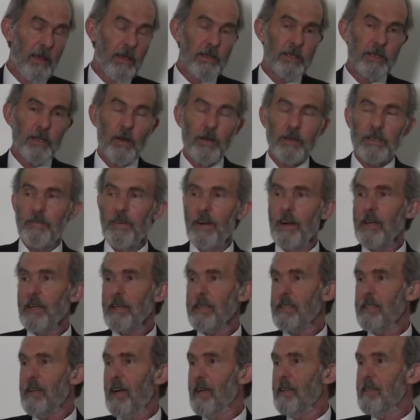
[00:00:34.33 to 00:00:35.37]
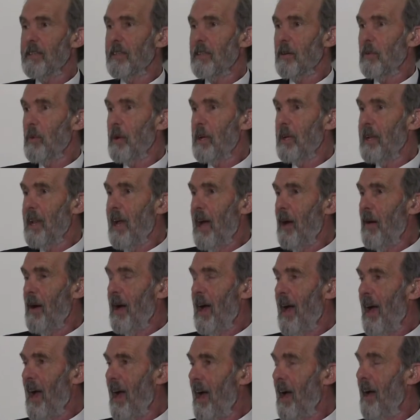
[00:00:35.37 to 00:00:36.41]
So it's very exciting that we now
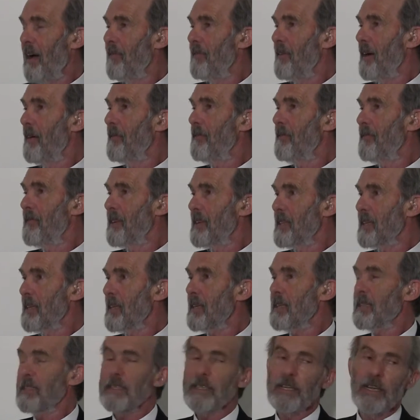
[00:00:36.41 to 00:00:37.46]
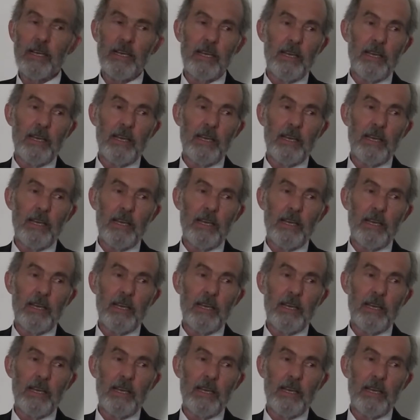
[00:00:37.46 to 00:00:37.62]
have a physics